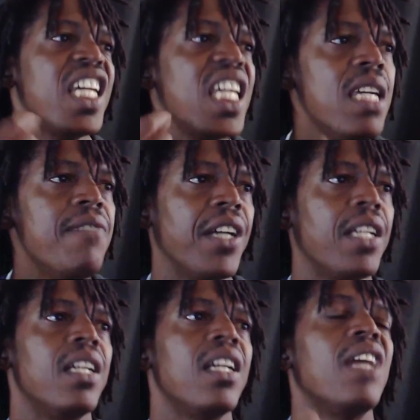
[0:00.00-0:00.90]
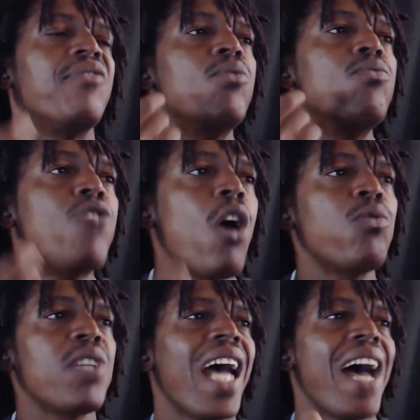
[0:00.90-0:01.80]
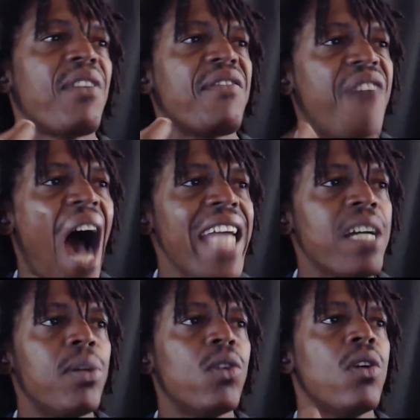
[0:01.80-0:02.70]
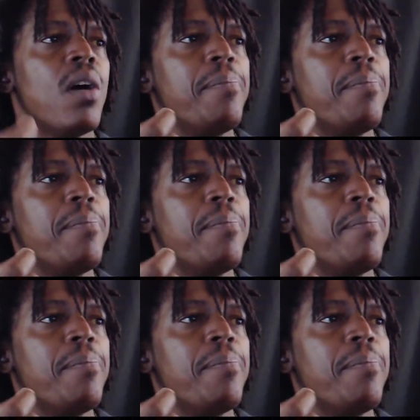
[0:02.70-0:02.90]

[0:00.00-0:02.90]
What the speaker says: Even if you don't have a viable